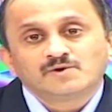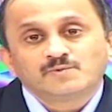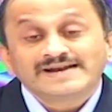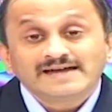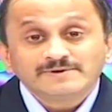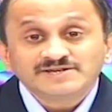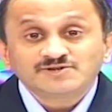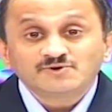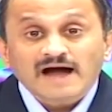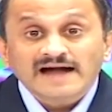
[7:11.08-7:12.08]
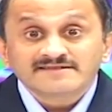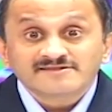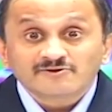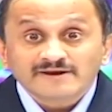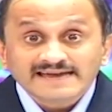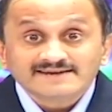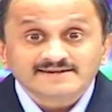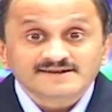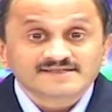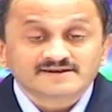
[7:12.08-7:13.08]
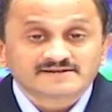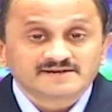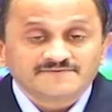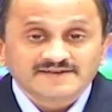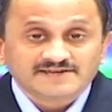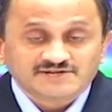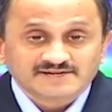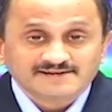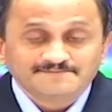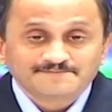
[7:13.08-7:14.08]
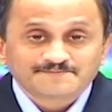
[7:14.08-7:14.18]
When I wish to isolate a certain feature,